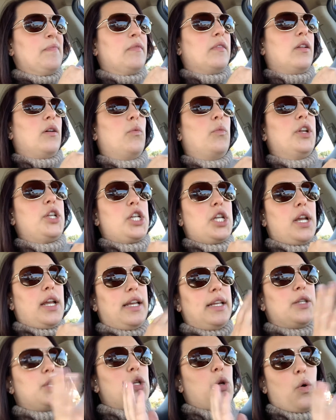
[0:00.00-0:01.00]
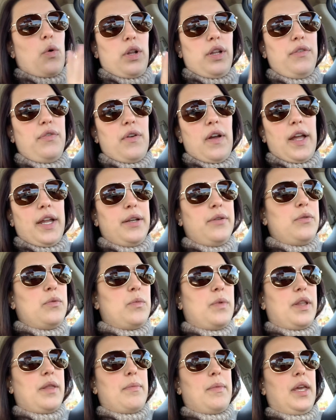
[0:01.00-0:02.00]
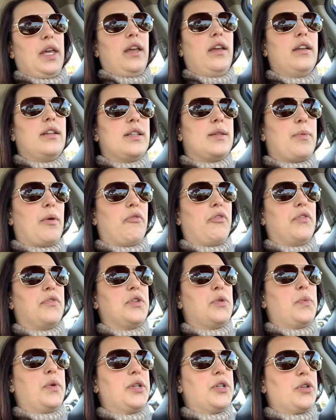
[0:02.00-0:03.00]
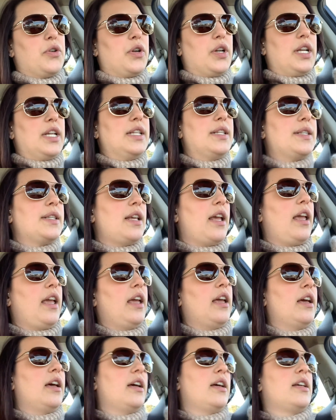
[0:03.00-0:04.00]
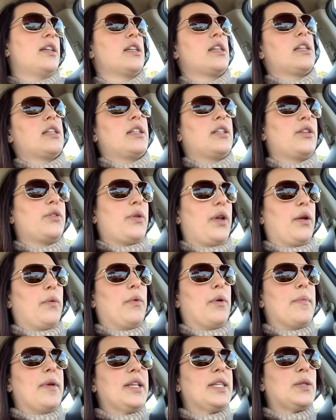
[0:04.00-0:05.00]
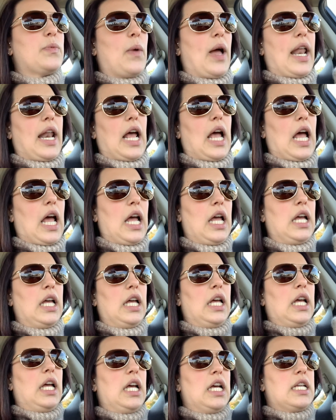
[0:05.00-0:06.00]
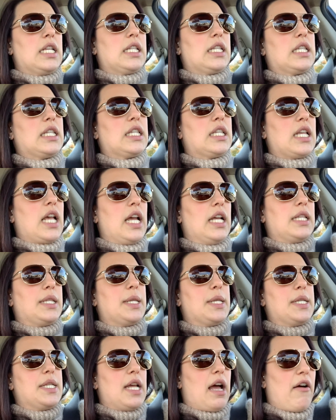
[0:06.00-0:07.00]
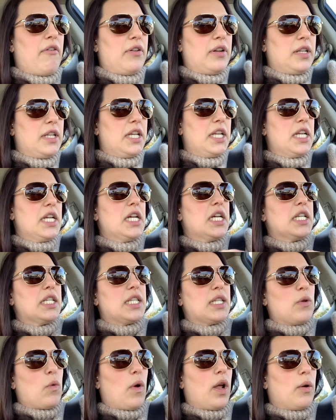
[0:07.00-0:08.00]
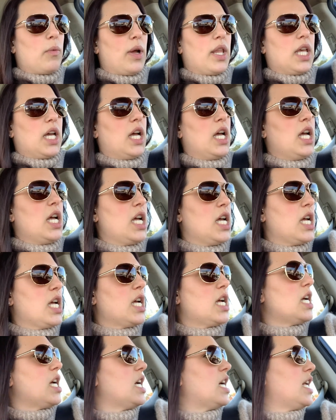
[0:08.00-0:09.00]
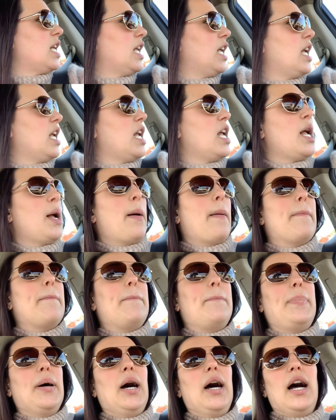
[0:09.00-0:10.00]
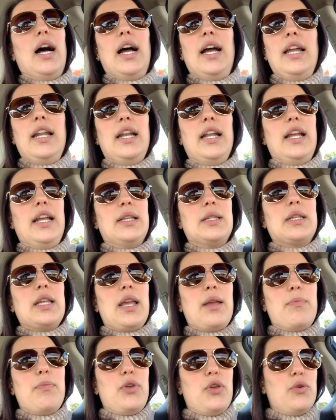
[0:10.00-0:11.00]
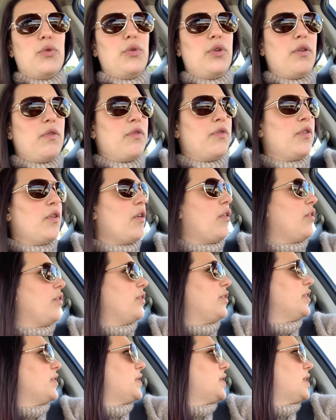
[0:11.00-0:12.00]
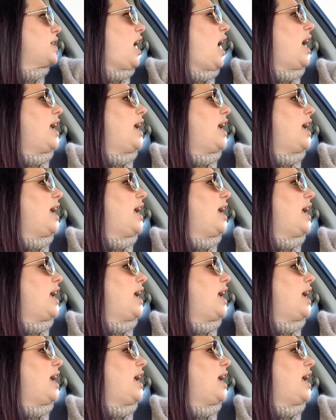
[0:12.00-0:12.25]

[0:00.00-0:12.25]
which is totally fine with me. It's about 51 degrees, and so I can wear my sweater. It's definitely a sweater weather. but it's like beautiful. The sky